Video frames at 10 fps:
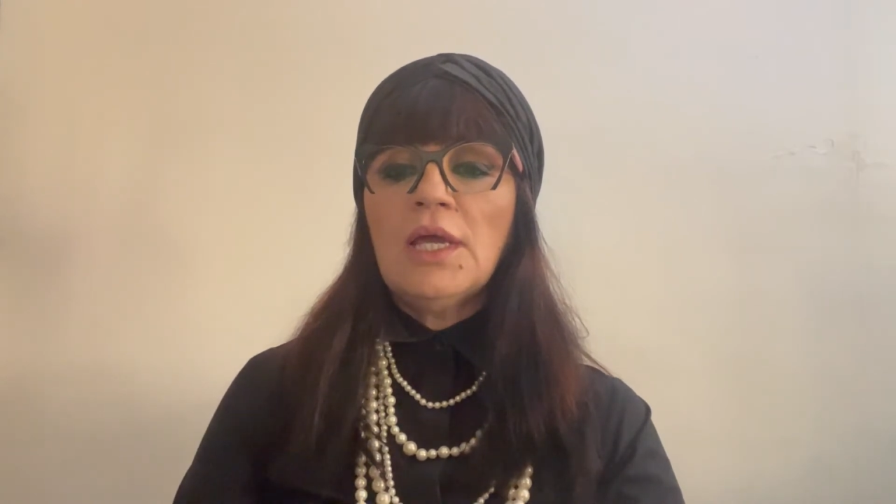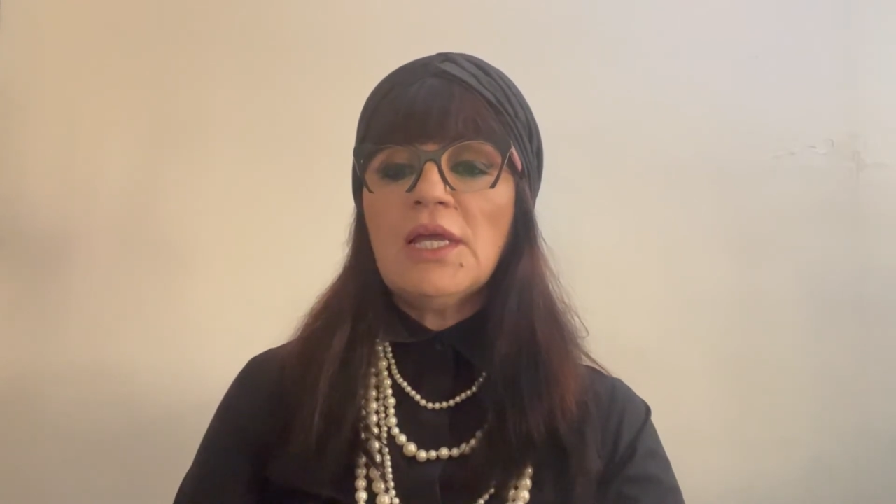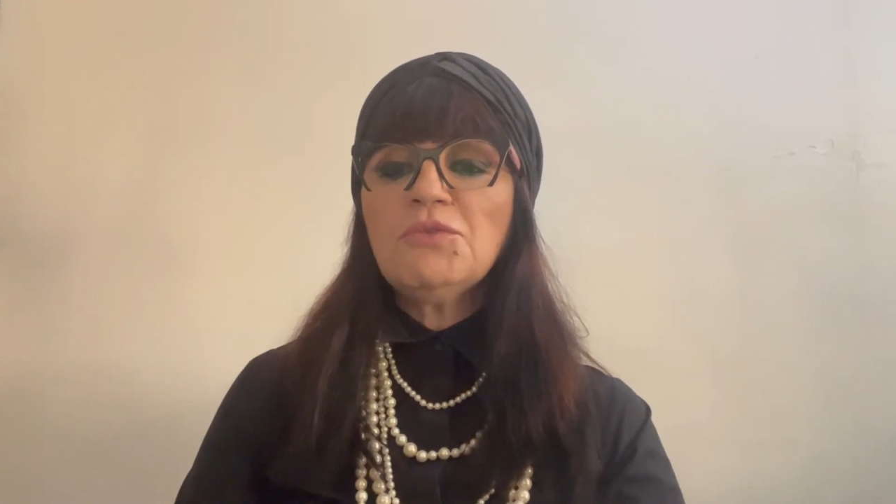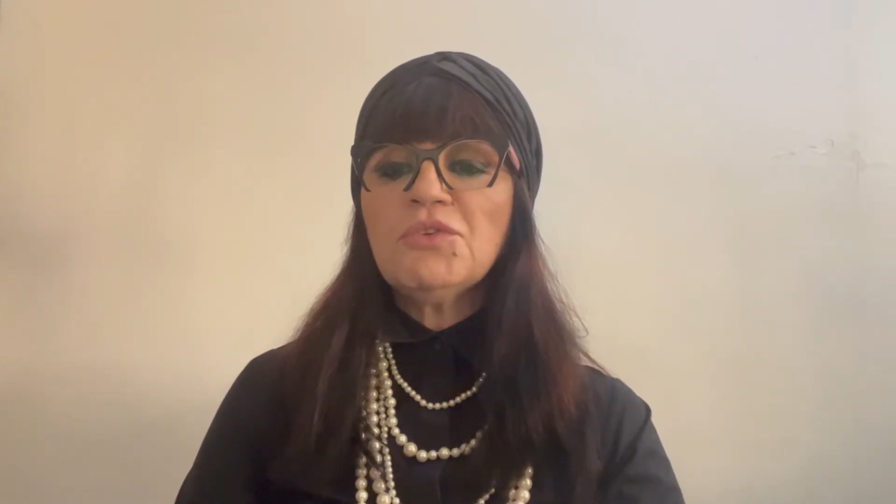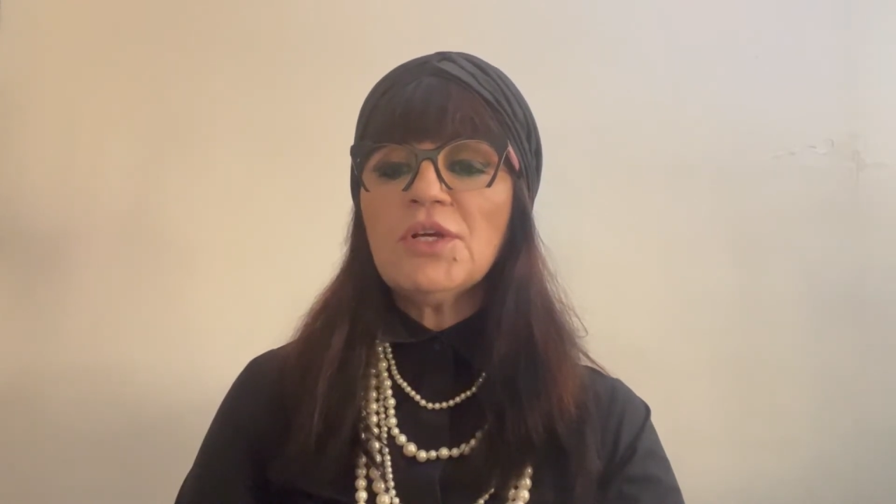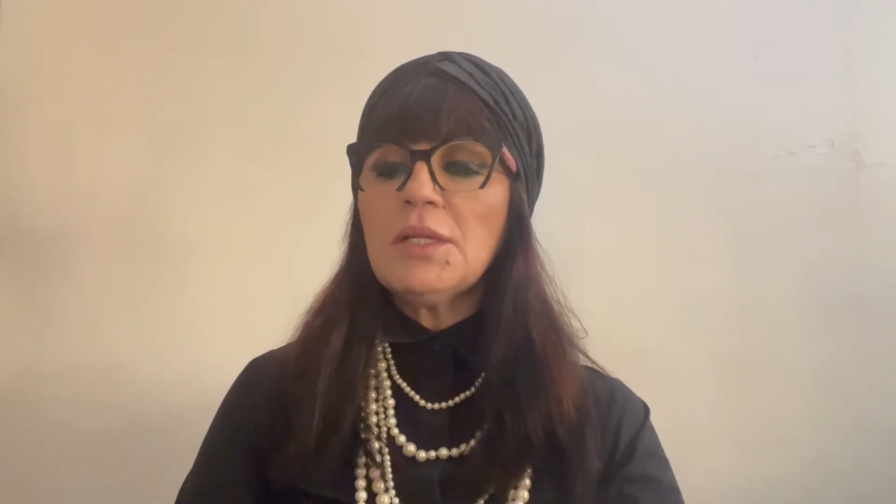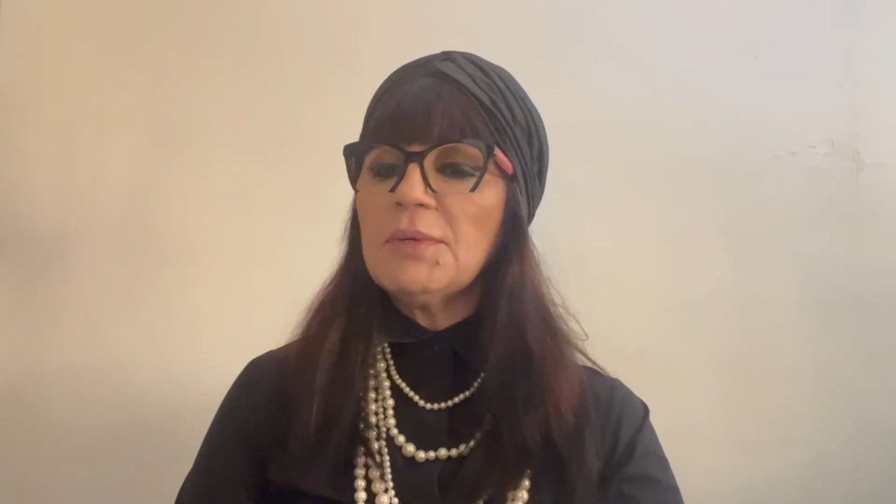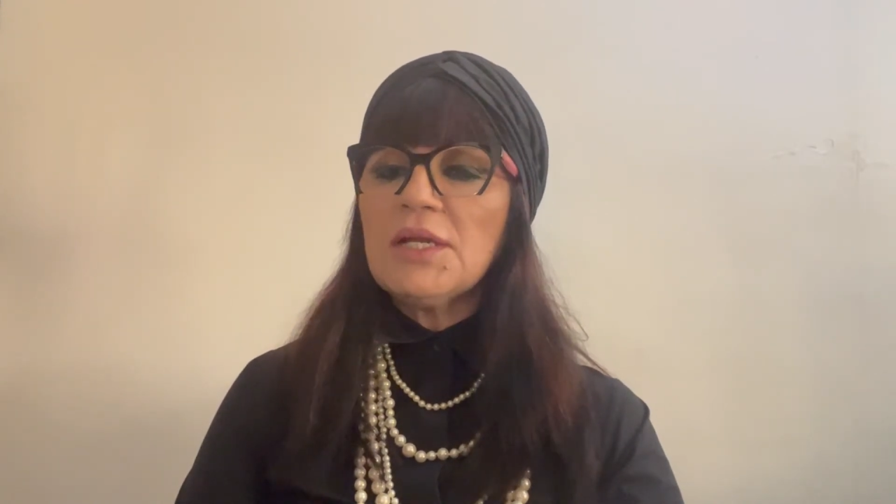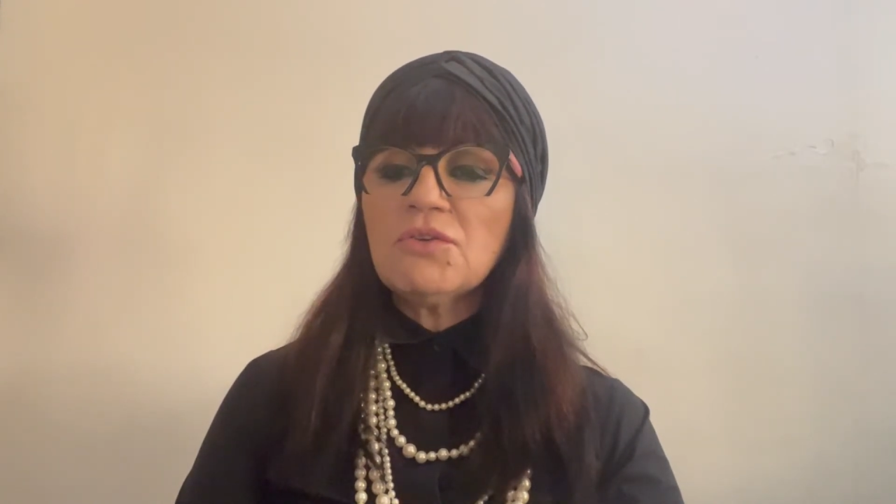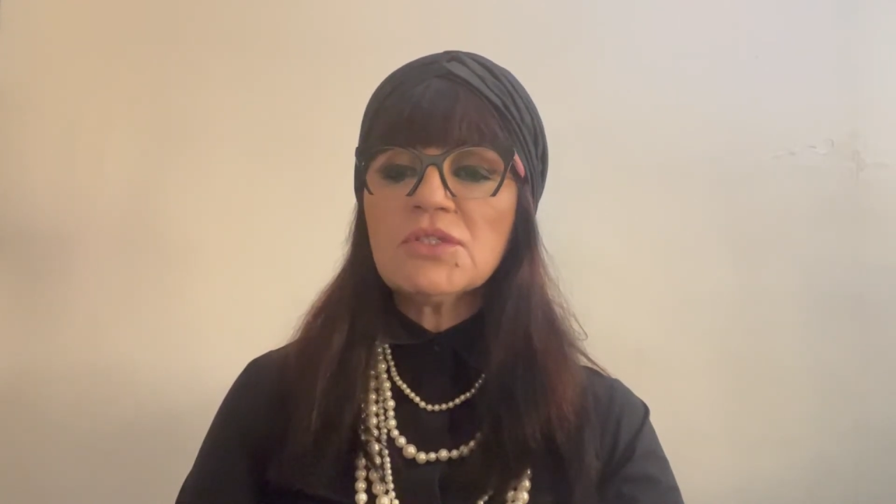It would really
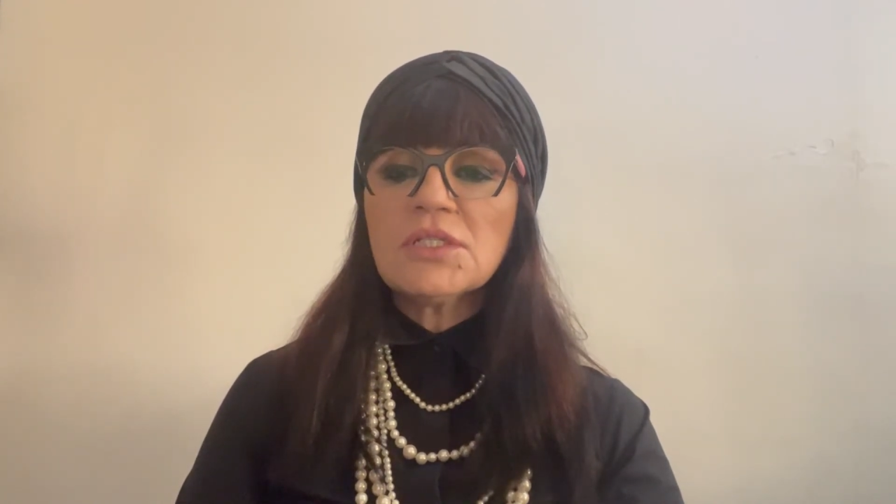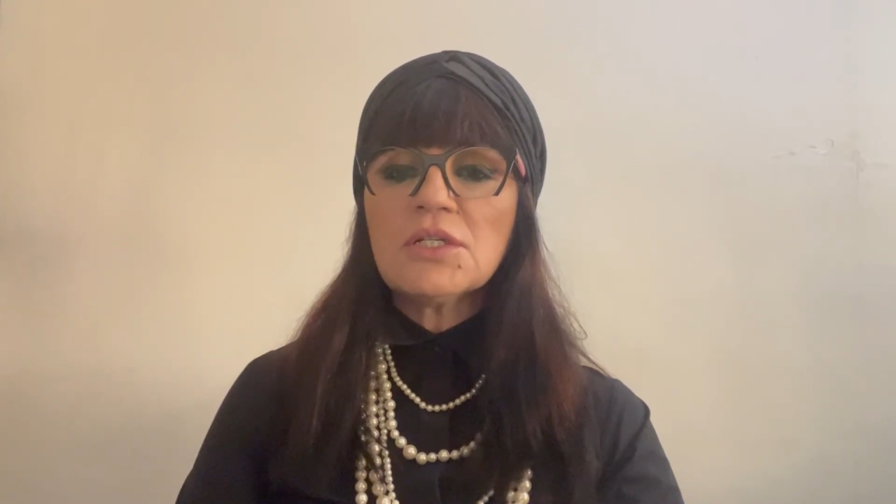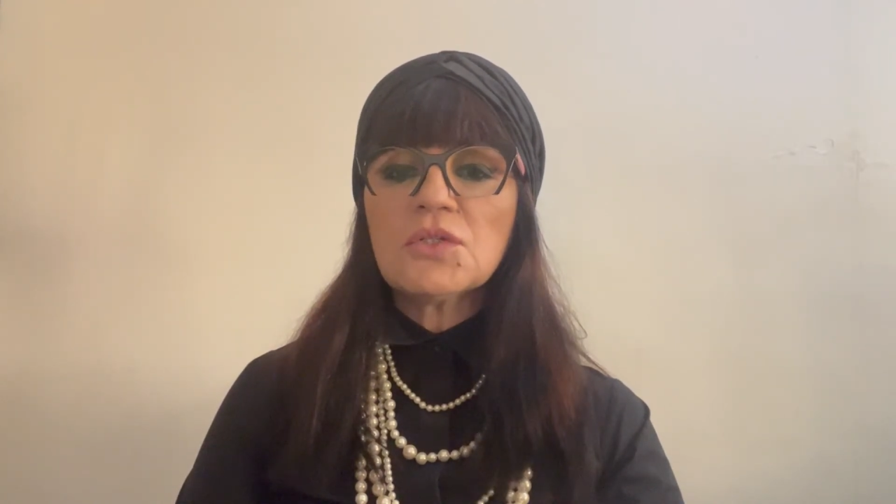be interesting